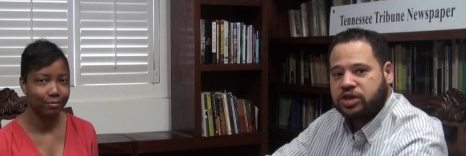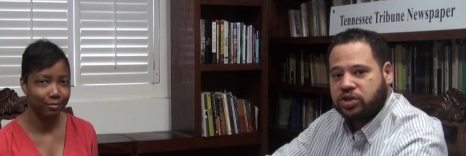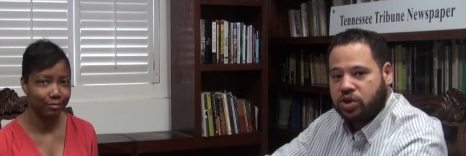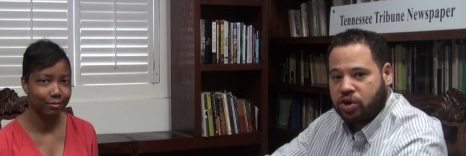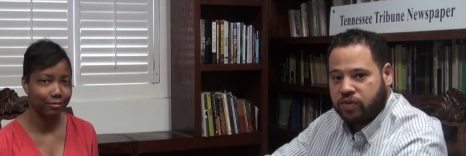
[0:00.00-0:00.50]
Speaker 1: and
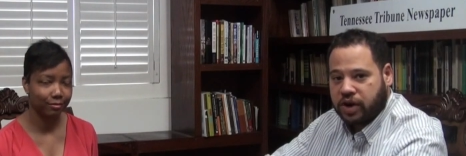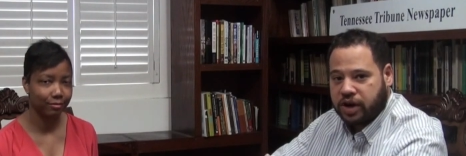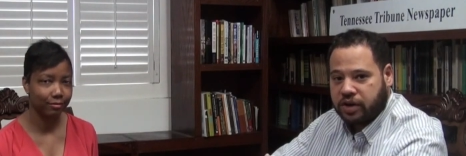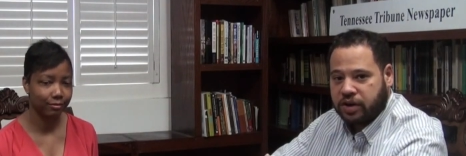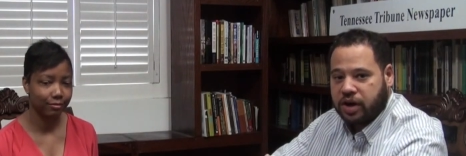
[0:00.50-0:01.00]

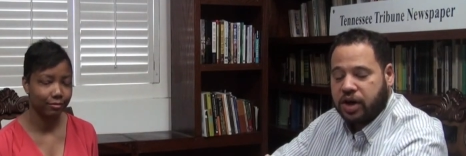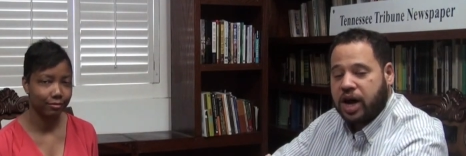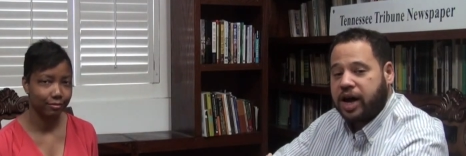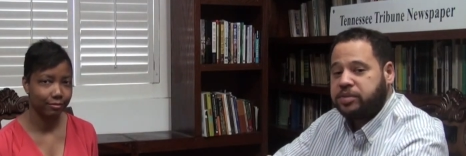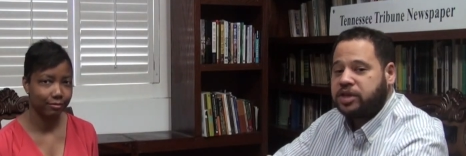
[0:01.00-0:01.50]
songwriter.
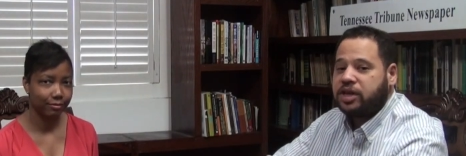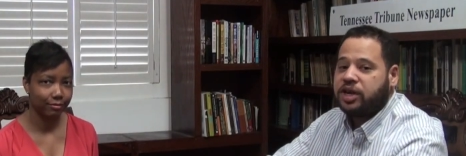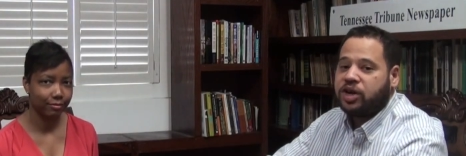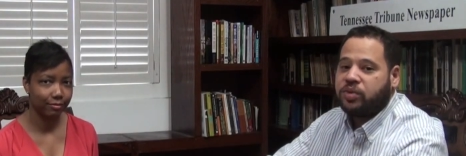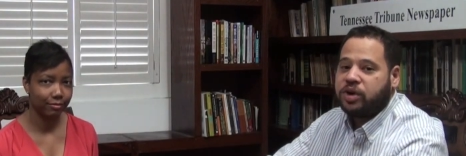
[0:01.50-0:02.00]
I'm
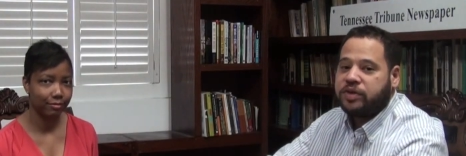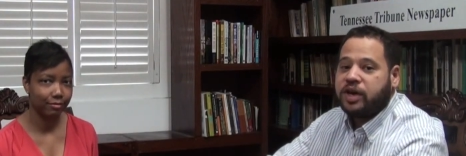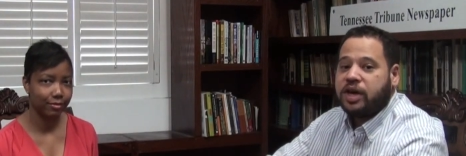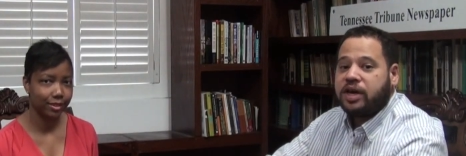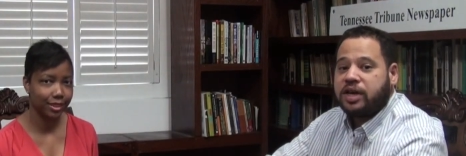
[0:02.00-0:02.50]
sitting here
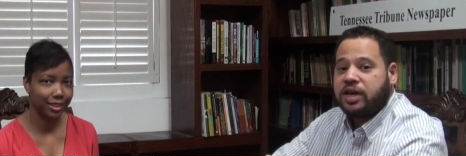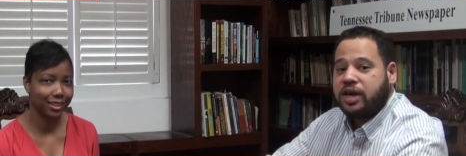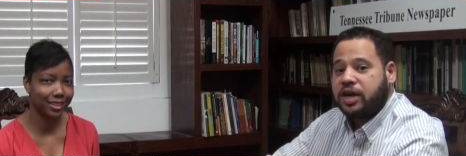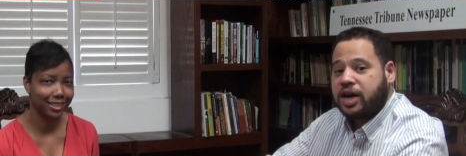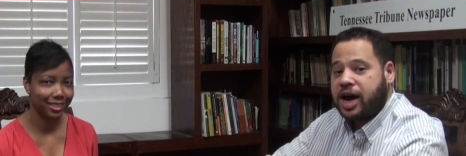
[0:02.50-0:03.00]
with
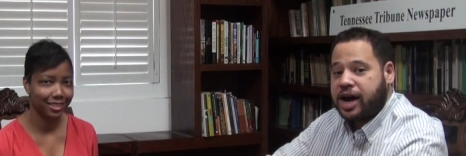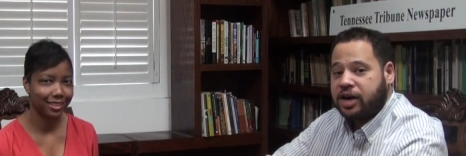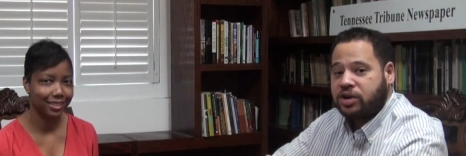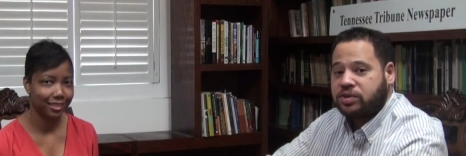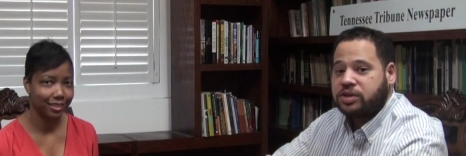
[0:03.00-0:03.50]
Kyna
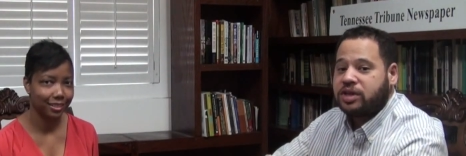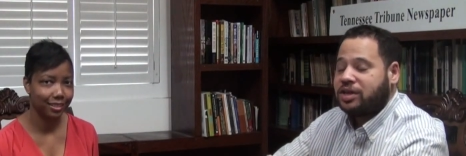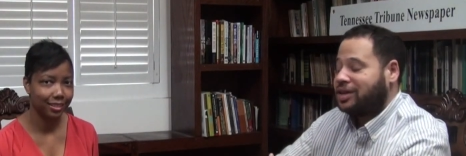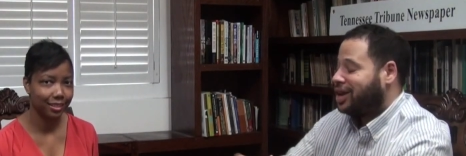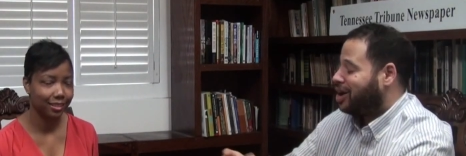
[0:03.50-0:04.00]
Kyles.
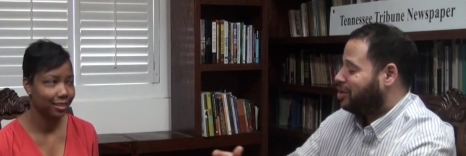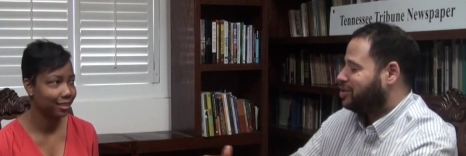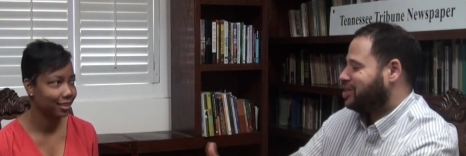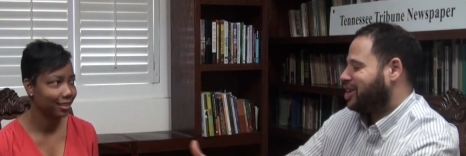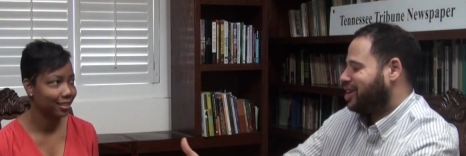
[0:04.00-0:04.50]
How are
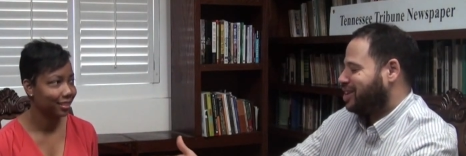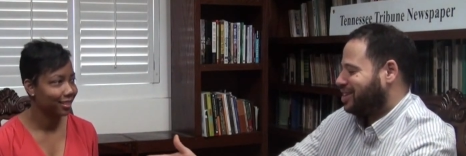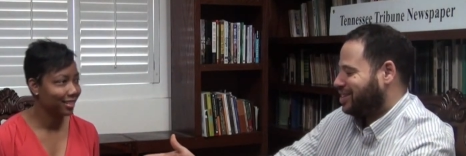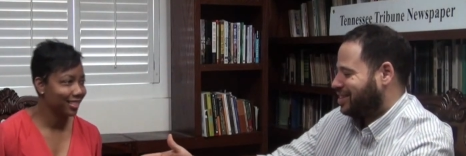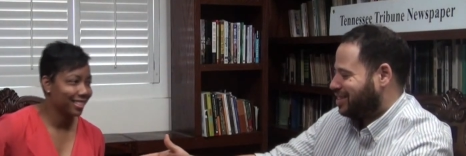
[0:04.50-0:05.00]
you today?
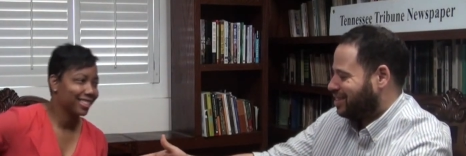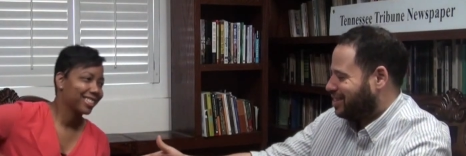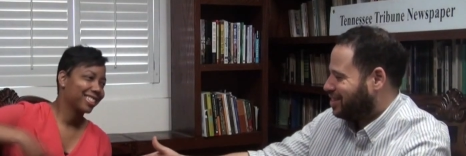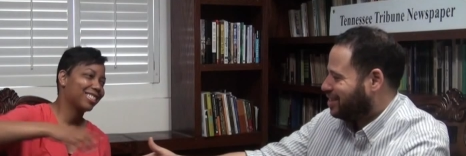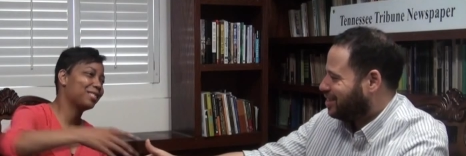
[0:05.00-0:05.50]

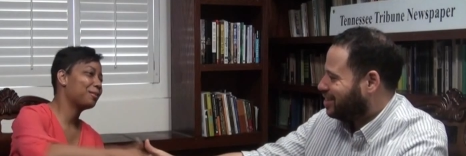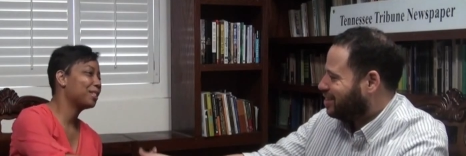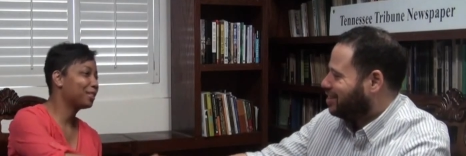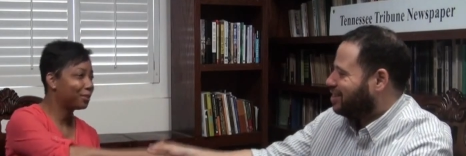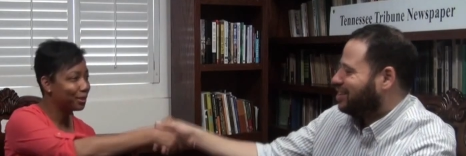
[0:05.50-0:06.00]

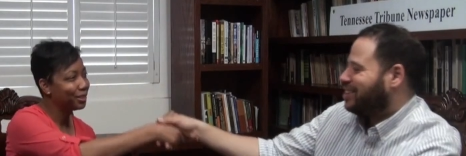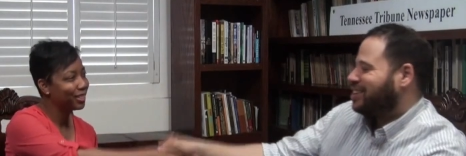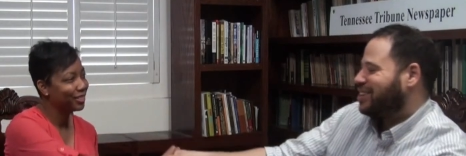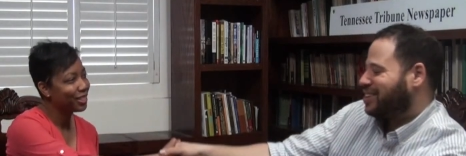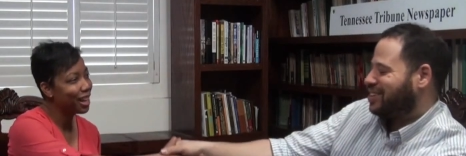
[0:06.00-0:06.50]
Speaker 2: Wonderful.
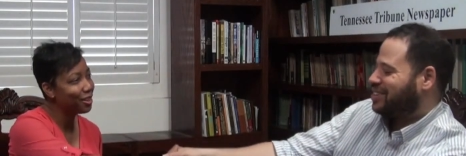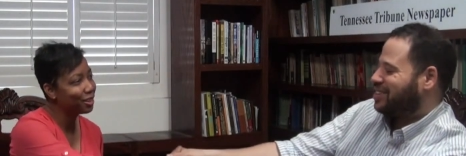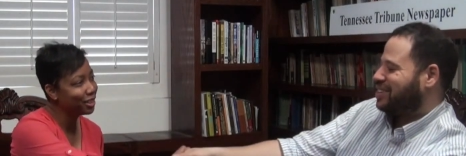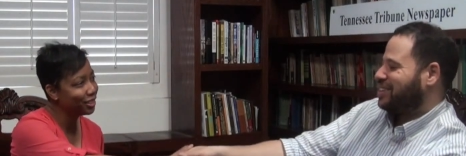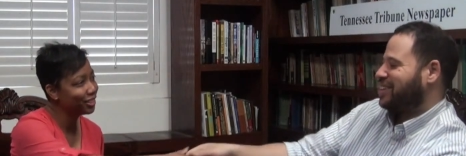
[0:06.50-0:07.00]
Good. How
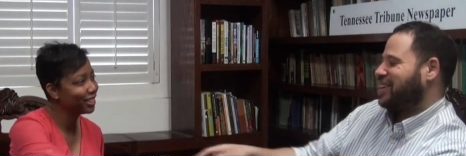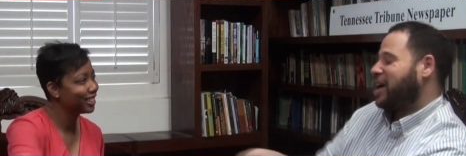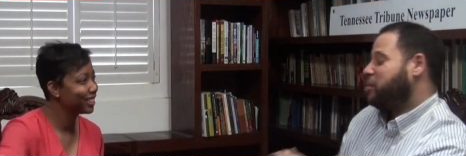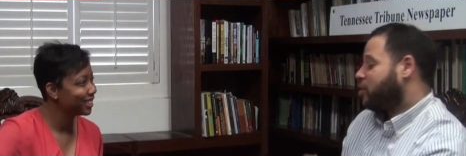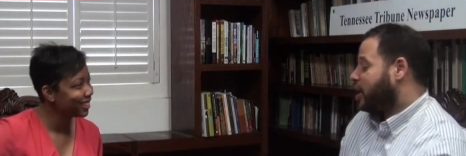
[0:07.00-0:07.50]
are you?
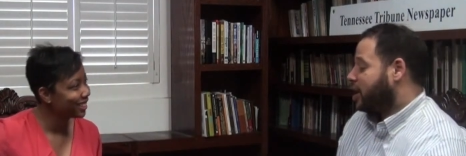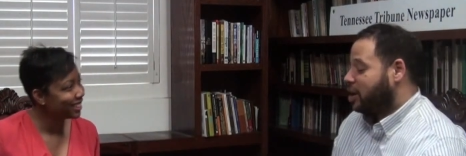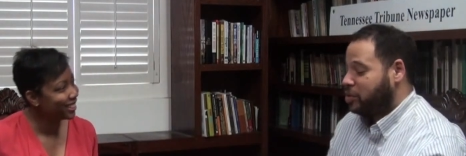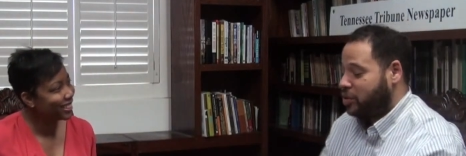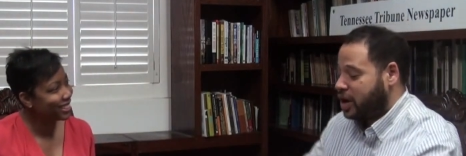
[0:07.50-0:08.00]
I'm great.
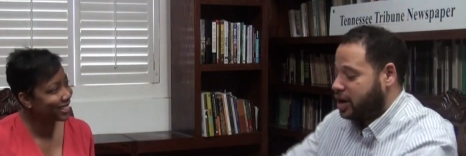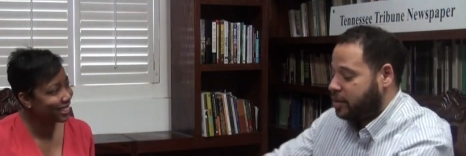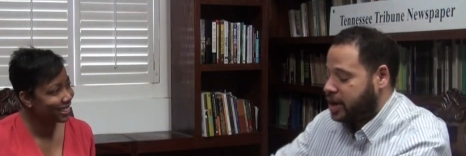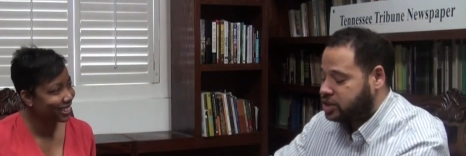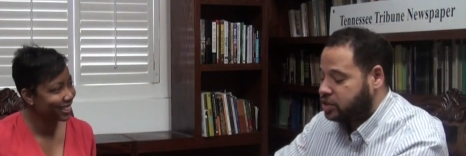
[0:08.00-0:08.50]
Speaker 1: I'm great.
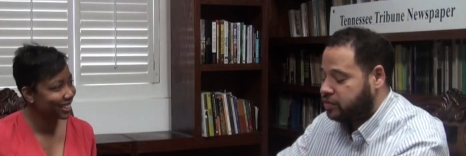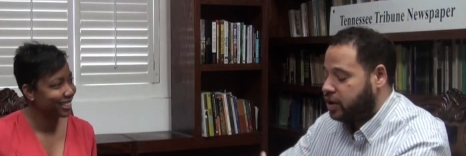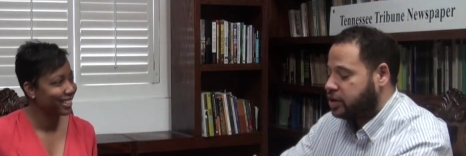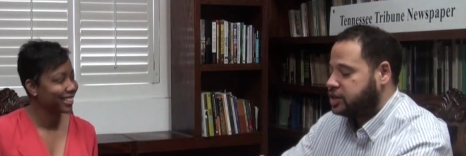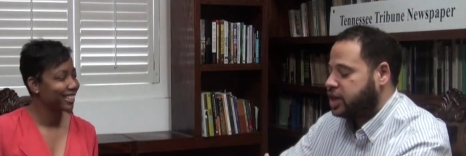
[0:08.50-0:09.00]
I'm actually
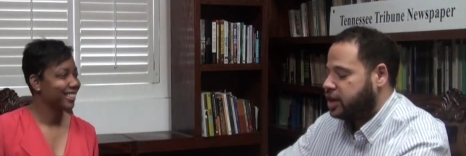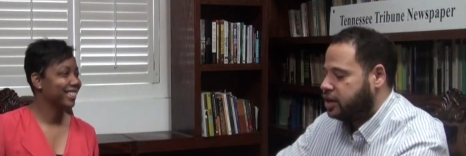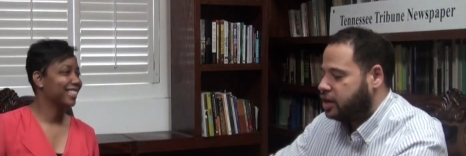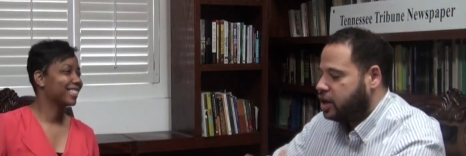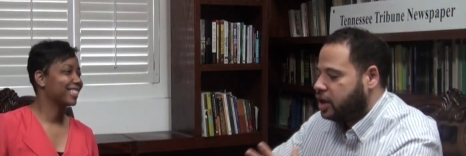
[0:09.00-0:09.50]
very
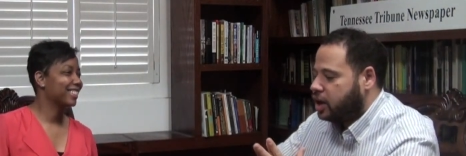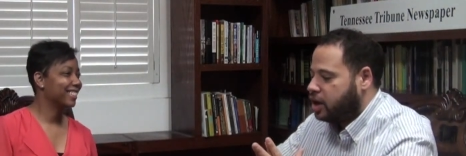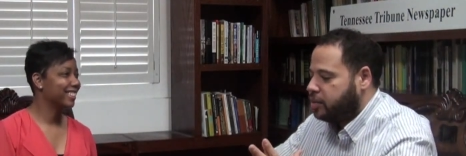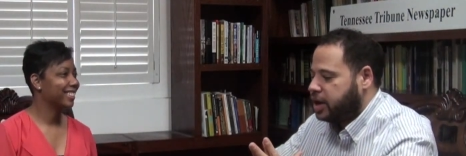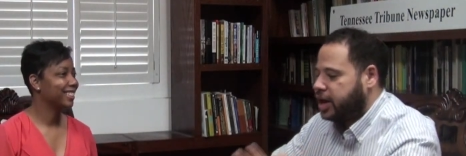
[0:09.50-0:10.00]
excited
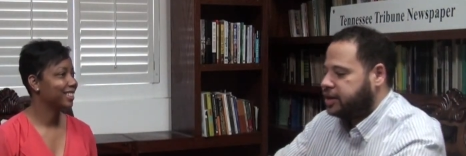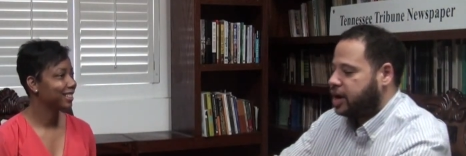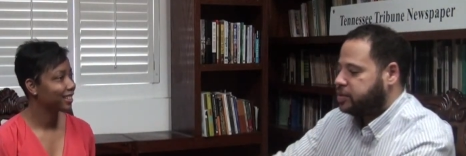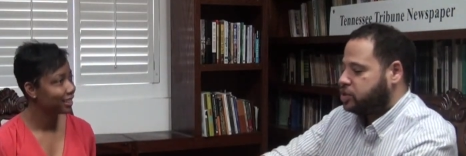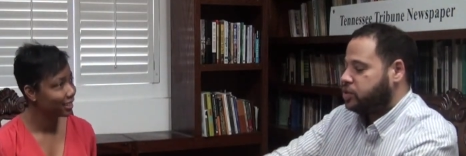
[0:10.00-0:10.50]
um, that I had the
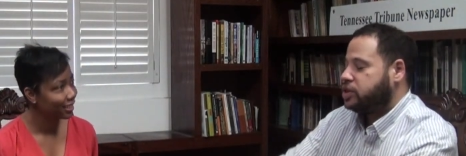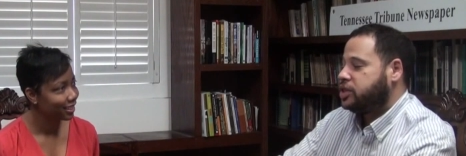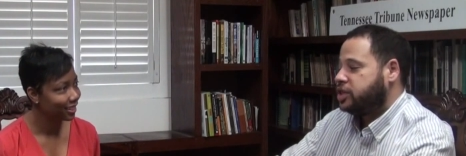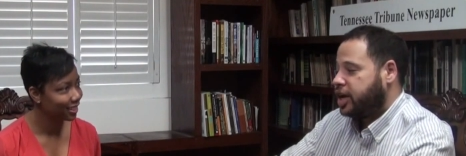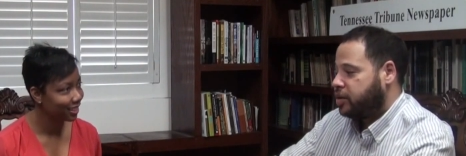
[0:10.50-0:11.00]
opportunity to
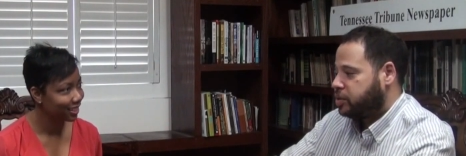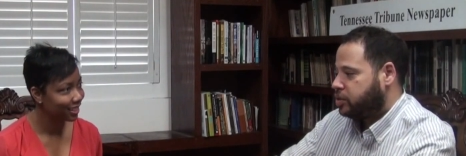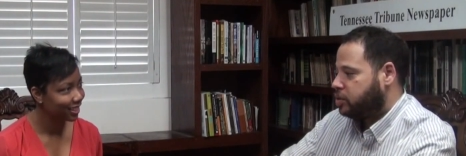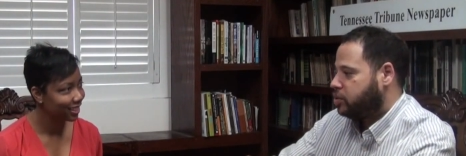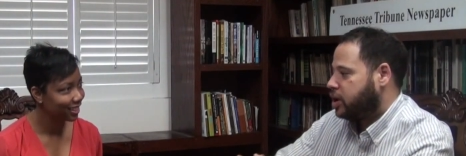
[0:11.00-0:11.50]
sit down
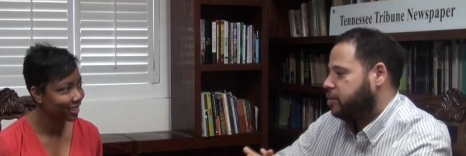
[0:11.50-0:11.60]
with you.